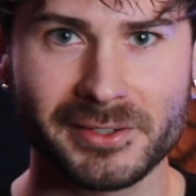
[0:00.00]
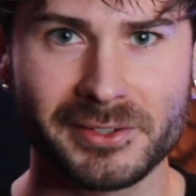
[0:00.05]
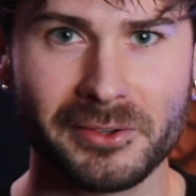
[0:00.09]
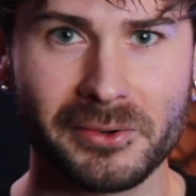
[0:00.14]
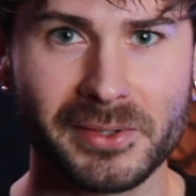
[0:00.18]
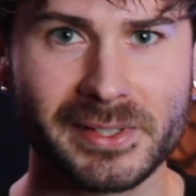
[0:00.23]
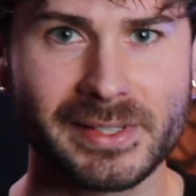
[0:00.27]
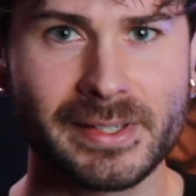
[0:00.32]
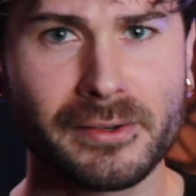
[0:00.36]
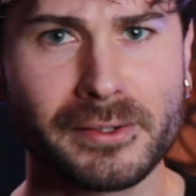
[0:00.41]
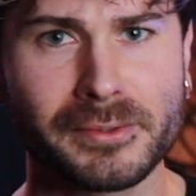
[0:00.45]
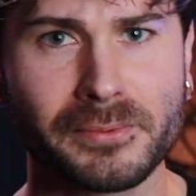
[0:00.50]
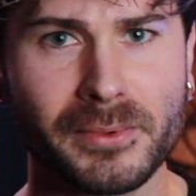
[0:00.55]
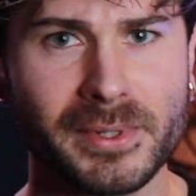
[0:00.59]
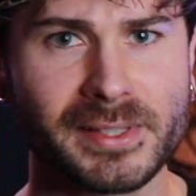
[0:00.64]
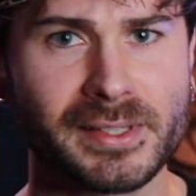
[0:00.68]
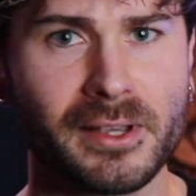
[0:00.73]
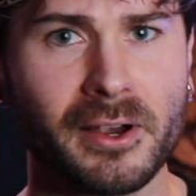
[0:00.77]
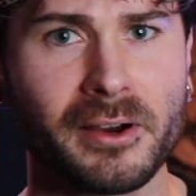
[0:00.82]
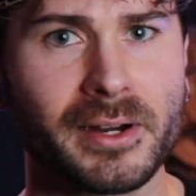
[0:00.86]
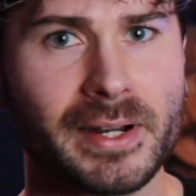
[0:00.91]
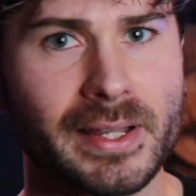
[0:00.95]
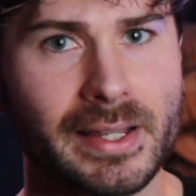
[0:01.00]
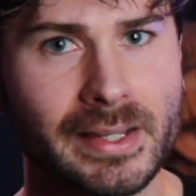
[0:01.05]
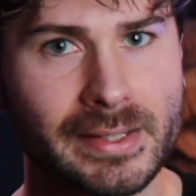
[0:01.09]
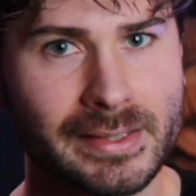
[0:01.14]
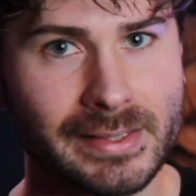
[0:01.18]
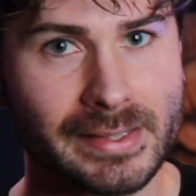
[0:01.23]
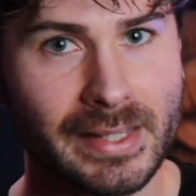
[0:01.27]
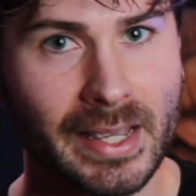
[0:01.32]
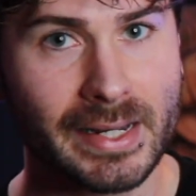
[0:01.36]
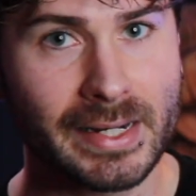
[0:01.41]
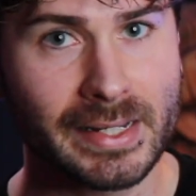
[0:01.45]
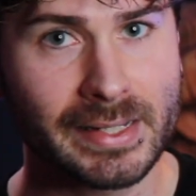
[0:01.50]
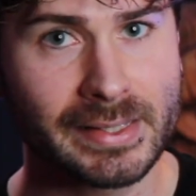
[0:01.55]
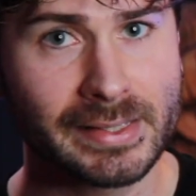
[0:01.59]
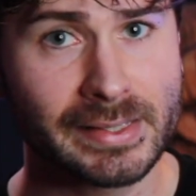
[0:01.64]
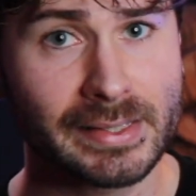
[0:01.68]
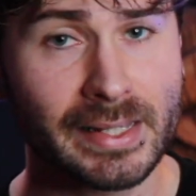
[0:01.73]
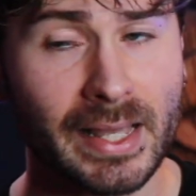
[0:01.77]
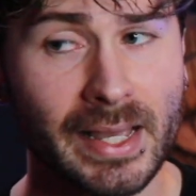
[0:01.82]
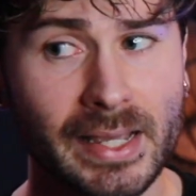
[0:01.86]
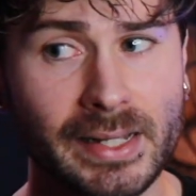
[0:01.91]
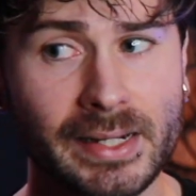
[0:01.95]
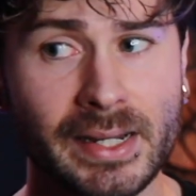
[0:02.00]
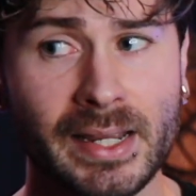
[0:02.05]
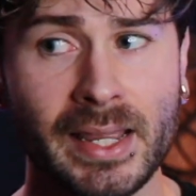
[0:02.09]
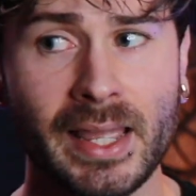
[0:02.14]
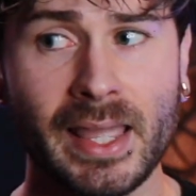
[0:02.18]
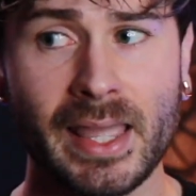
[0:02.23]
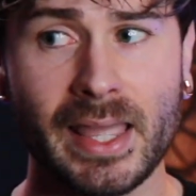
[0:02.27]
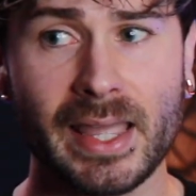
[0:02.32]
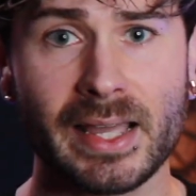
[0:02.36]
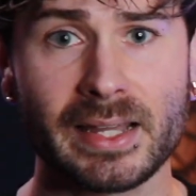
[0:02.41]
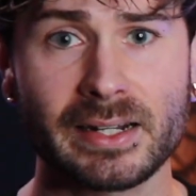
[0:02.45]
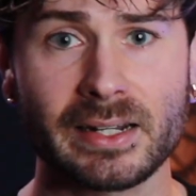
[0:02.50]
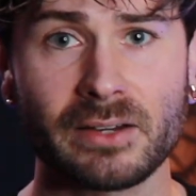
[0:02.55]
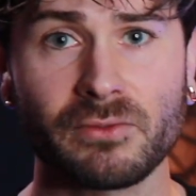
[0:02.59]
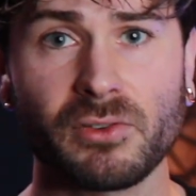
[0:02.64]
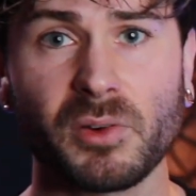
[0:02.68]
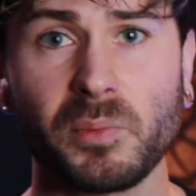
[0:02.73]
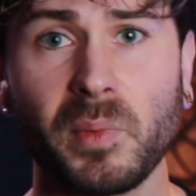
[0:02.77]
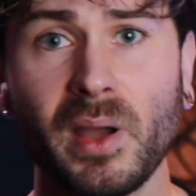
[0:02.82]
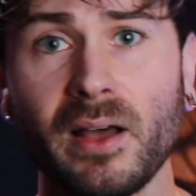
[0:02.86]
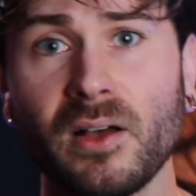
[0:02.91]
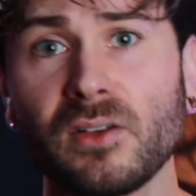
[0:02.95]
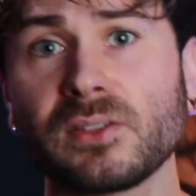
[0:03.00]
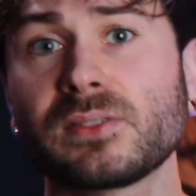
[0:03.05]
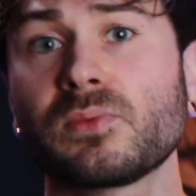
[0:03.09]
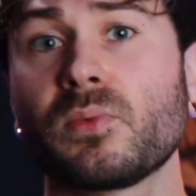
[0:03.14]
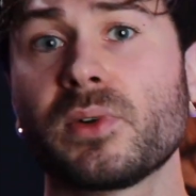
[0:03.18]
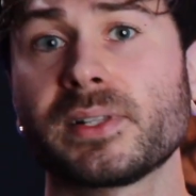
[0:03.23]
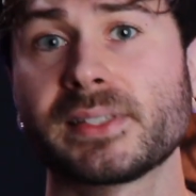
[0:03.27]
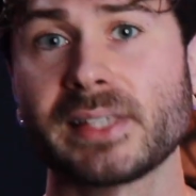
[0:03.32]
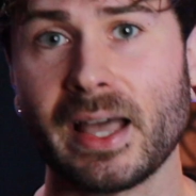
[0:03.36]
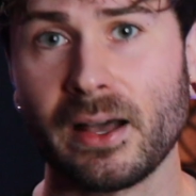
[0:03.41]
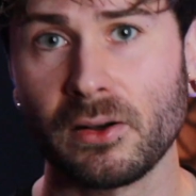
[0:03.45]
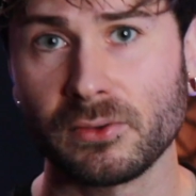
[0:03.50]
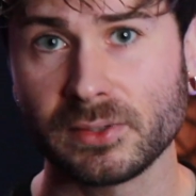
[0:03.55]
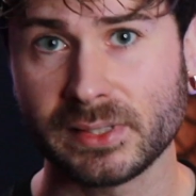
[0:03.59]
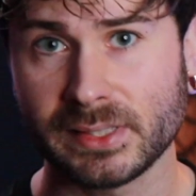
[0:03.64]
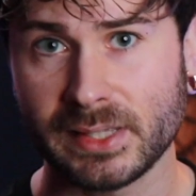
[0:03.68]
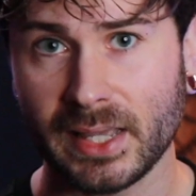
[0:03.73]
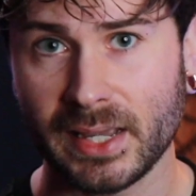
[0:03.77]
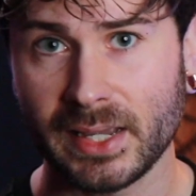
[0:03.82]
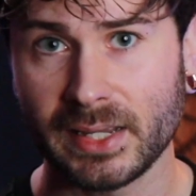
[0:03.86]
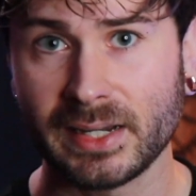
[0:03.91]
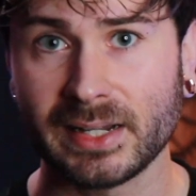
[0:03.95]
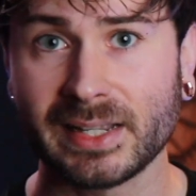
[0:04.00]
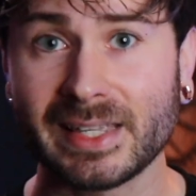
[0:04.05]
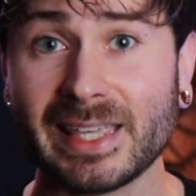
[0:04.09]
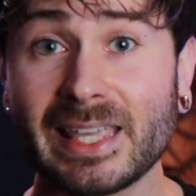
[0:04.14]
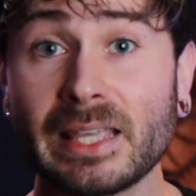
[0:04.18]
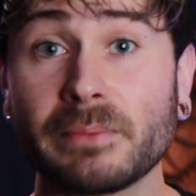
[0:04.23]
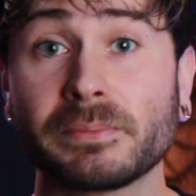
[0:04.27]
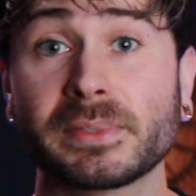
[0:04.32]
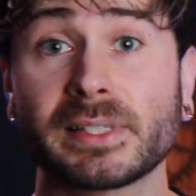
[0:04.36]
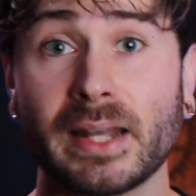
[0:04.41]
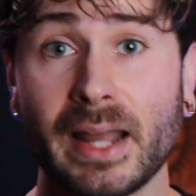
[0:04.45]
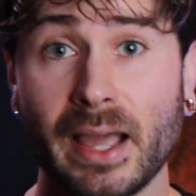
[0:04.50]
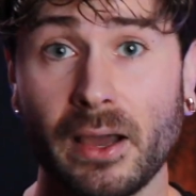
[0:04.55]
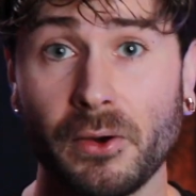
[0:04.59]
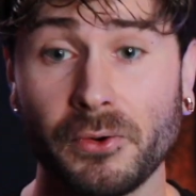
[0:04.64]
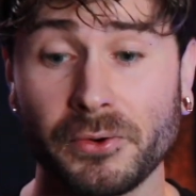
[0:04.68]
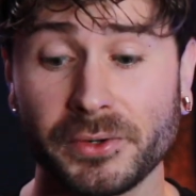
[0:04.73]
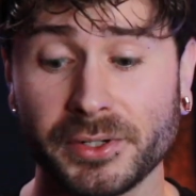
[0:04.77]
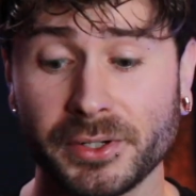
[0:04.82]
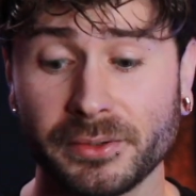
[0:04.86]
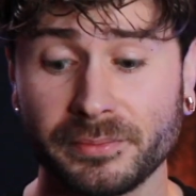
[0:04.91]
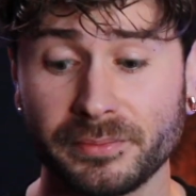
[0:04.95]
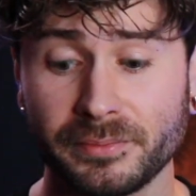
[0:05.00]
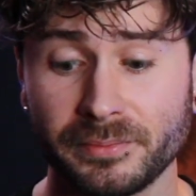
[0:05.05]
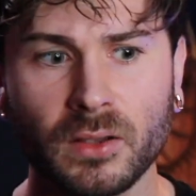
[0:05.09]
So it seals what's already inside, and it repels what's outside and keeps it out.